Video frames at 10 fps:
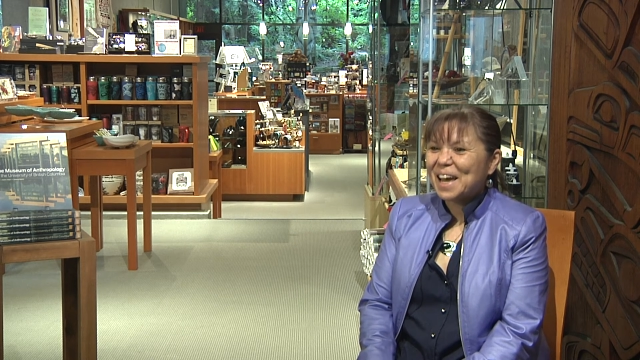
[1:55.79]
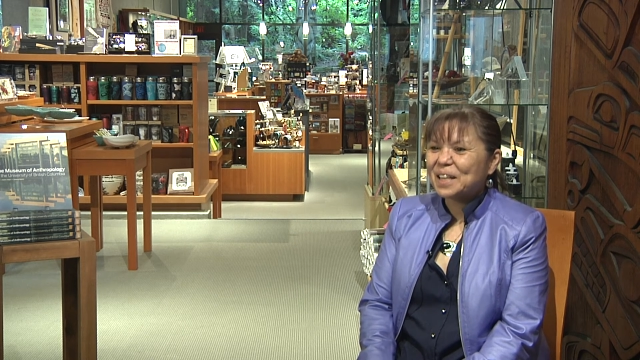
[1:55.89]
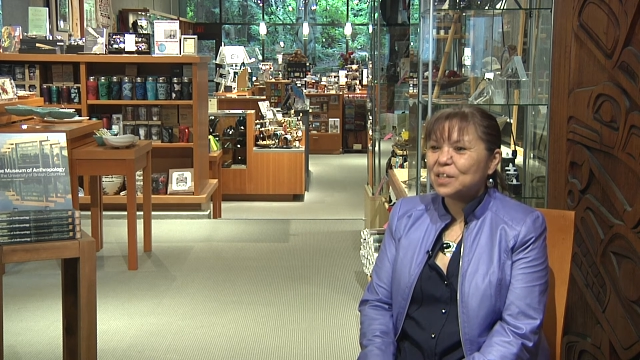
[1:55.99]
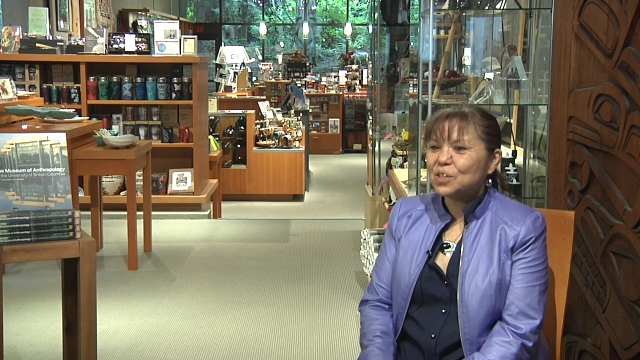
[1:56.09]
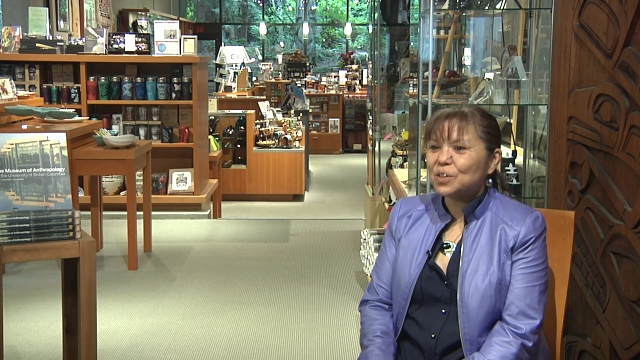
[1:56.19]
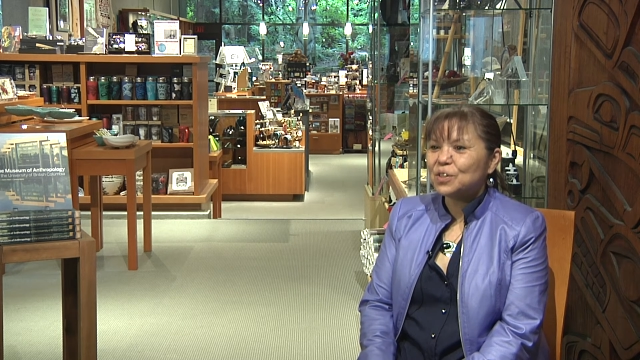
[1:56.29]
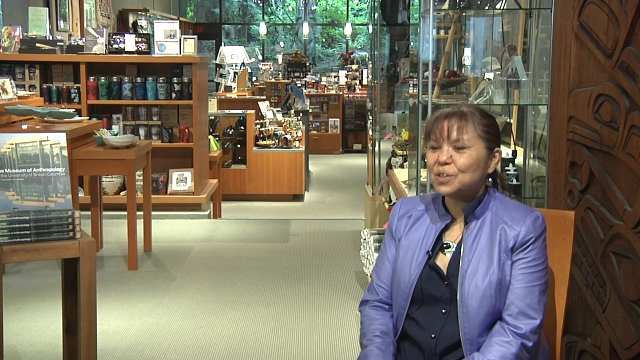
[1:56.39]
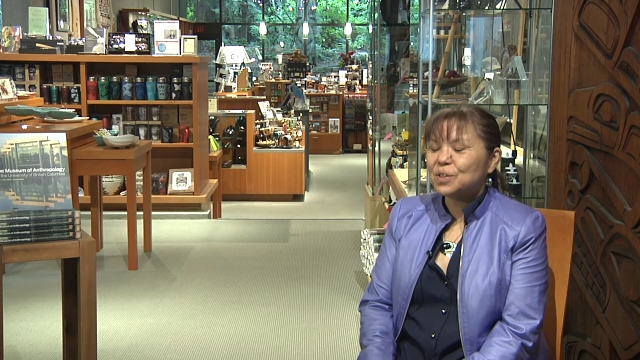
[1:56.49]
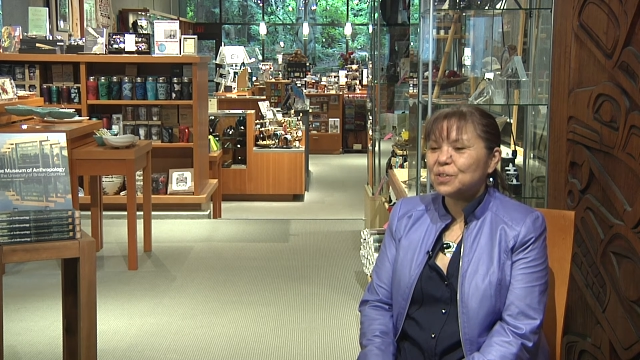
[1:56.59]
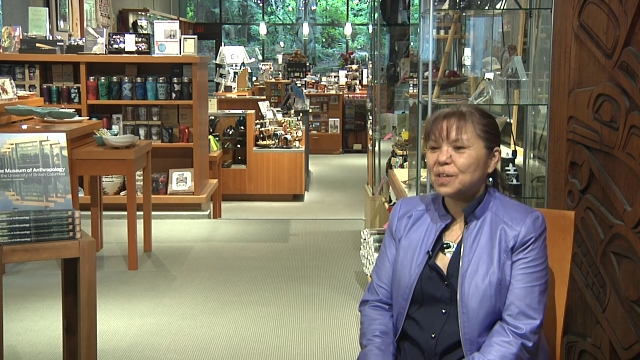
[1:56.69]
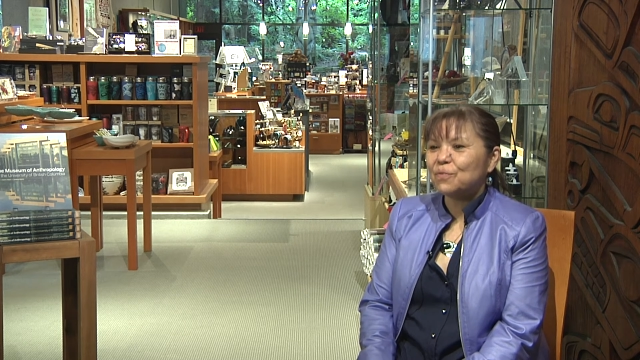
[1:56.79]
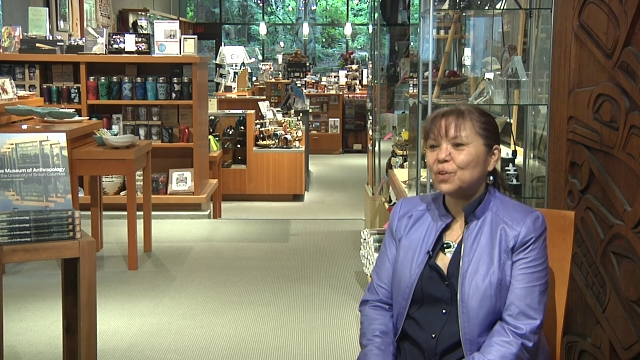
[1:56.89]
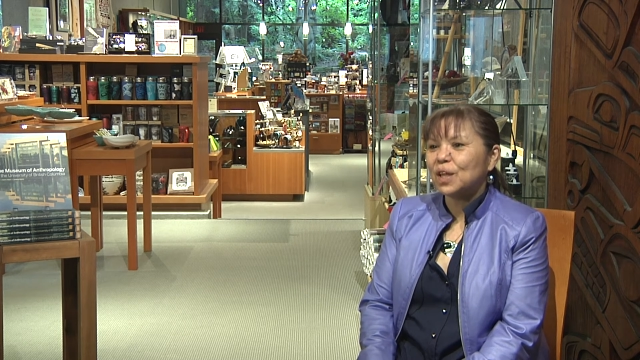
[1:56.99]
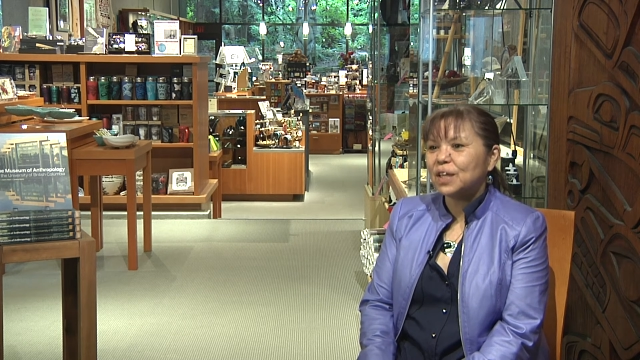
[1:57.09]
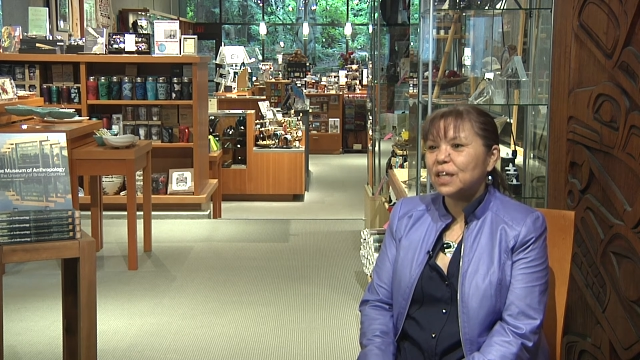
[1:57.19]
and I started to suffer a
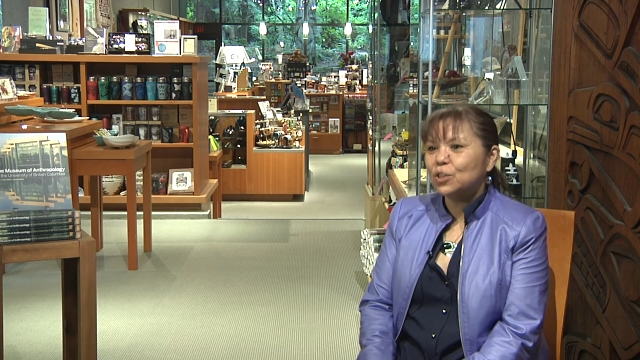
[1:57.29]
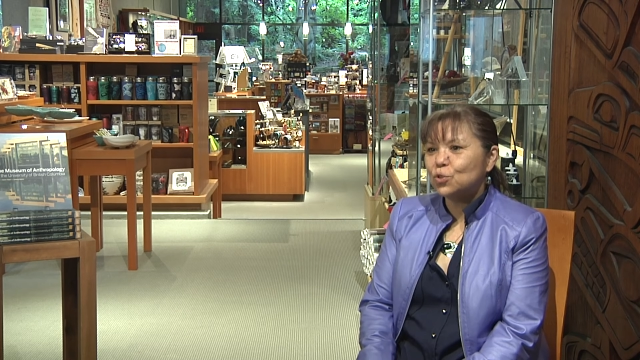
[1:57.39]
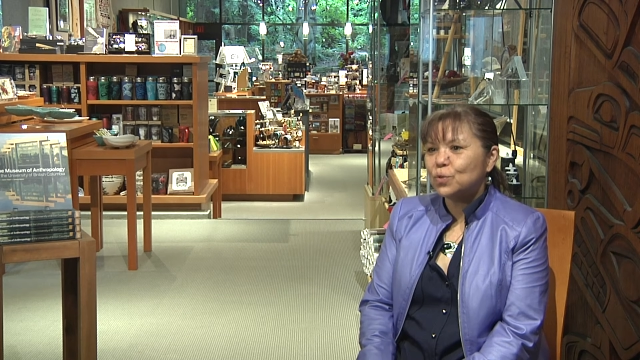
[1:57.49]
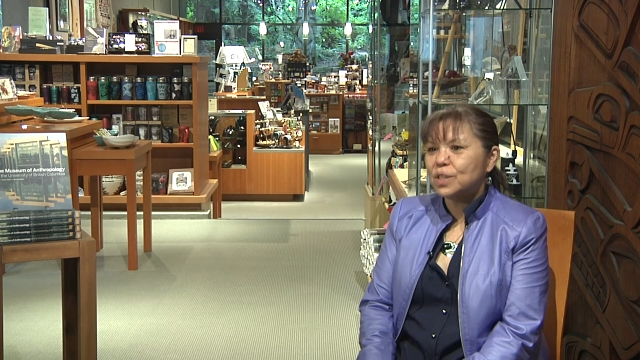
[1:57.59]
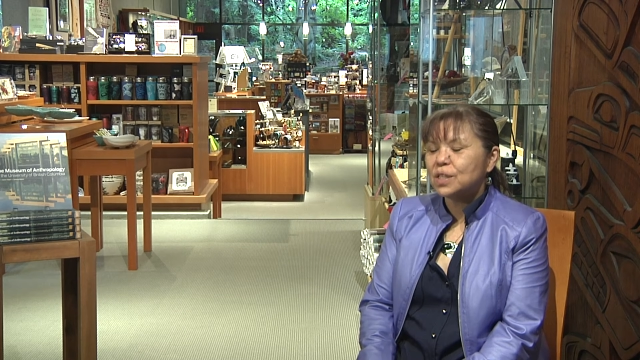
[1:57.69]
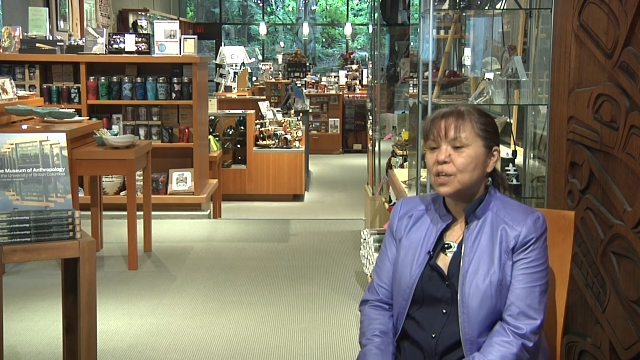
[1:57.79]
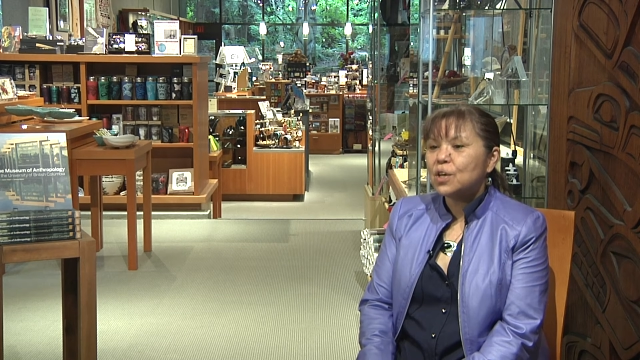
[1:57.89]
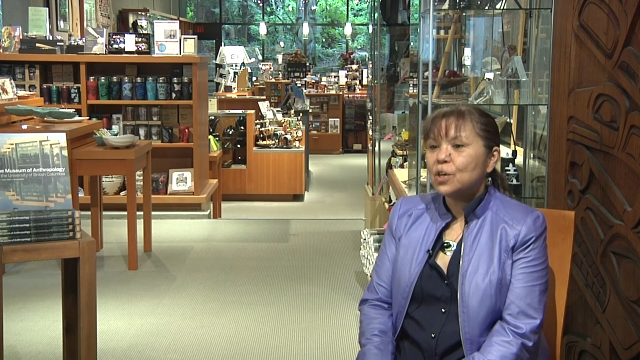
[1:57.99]
lot of injuries.